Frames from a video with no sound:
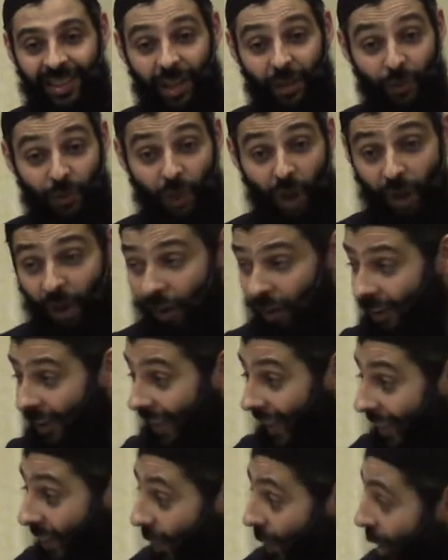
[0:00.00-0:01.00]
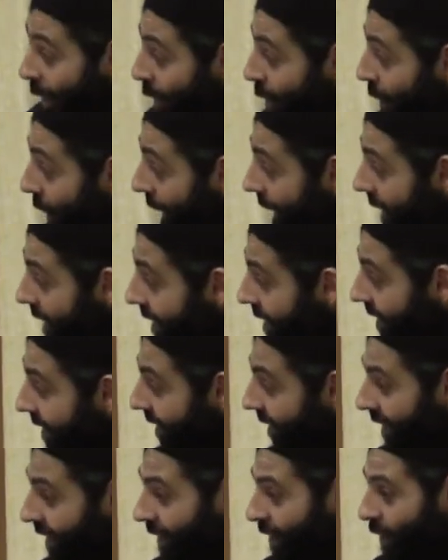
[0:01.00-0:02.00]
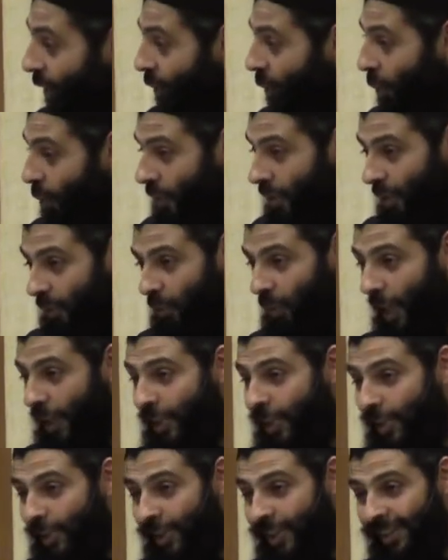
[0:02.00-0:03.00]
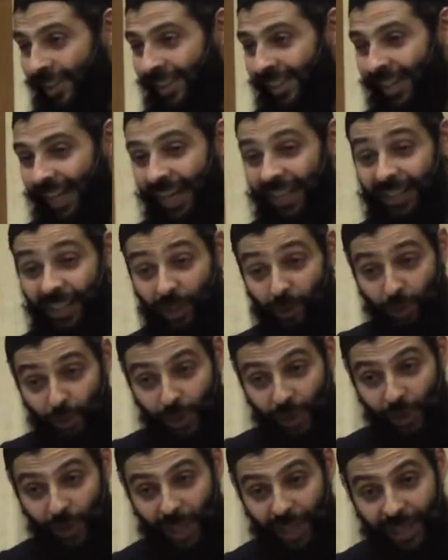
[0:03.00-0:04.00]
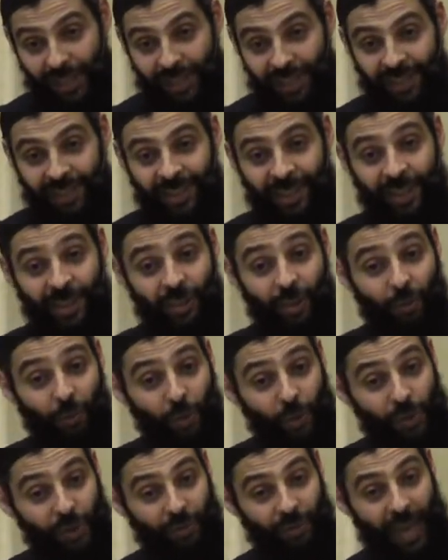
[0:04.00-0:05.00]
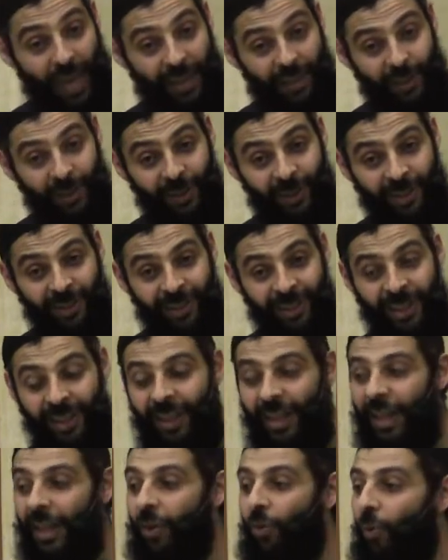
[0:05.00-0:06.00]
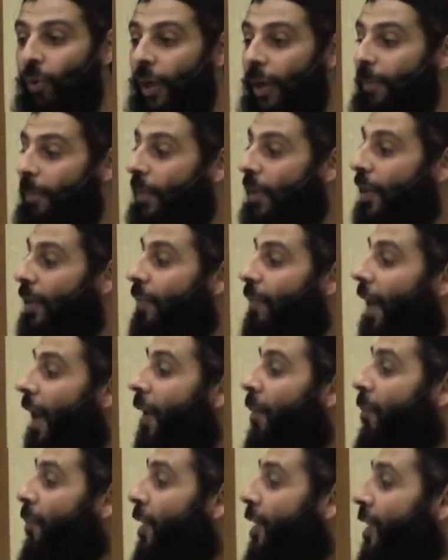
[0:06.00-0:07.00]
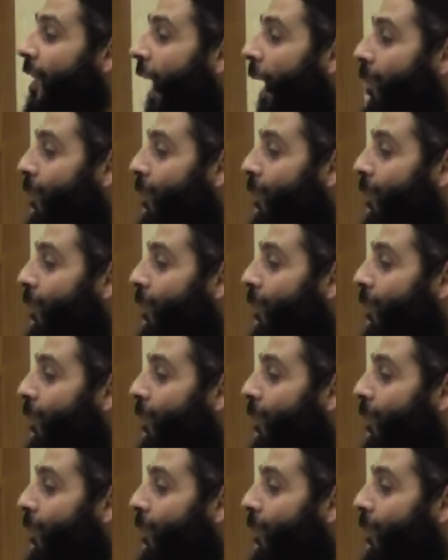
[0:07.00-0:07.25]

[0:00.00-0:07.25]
If the heart can restrain the force of lust, and can restrain the force of anger, equilibrium and peace